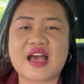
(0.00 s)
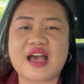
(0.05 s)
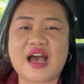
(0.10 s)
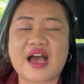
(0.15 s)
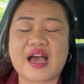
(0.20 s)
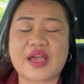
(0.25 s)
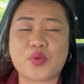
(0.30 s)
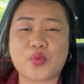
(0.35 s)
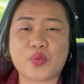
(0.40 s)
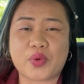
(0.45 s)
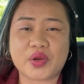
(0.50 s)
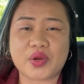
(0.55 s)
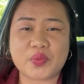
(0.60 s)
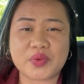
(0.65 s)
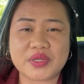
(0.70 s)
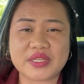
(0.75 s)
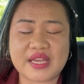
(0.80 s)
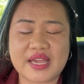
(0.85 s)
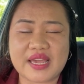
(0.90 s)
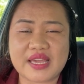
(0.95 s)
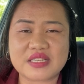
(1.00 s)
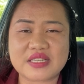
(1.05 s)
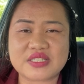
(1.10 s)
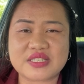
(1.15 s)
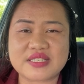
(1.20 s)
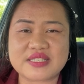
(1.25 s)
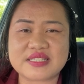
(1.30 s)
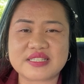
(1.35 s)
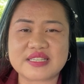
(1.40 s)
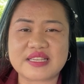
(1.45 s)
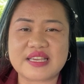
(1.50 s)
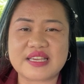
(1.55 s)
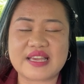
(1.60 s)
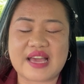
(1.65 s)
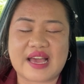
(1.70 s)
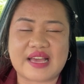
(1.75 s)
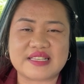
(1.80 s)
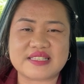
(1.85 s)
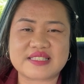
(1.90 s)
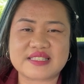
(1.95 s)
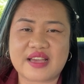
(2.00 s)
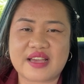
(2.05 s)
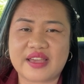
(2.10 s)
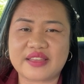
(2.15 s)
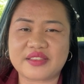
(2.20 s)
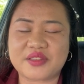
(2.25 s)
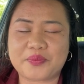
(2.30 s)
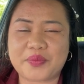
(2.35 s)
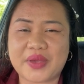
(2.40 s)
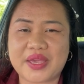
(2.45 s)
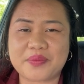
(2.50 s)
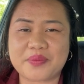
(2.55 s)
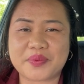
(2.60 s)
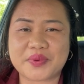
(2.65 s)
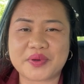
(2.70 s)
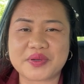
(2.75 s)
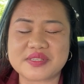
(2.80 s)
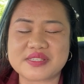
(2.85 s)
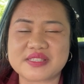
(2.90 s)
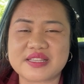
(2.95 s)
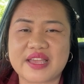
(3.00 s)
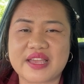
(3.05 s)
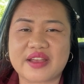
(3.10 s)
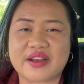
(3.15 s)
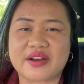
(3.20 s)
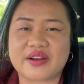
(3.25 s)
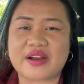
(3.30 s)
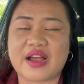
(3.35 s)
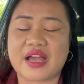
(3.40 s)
I work with the agency, I signed the papers there,